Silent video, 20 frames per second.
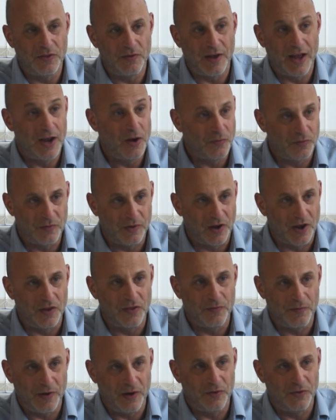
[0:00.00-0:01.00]
I often go on
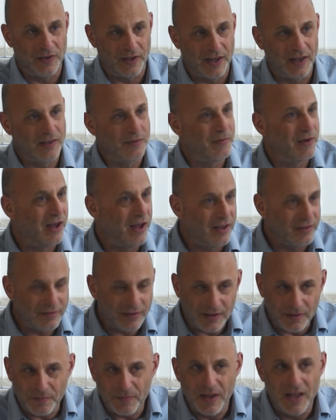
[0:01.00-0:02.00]
the phone to the customer, ask
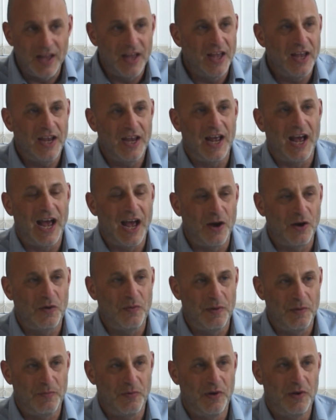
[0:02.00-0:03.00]
them, how
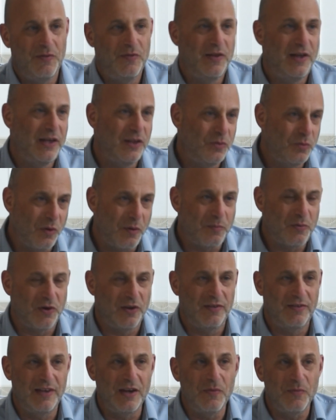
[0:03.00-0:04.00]
can we improve things? What
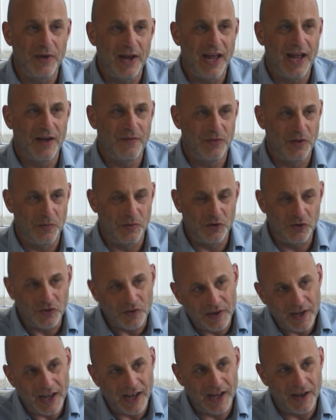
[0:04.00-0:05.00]
products didn't we have that we
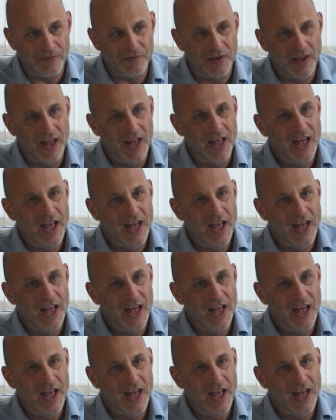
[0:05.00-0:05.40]
should have?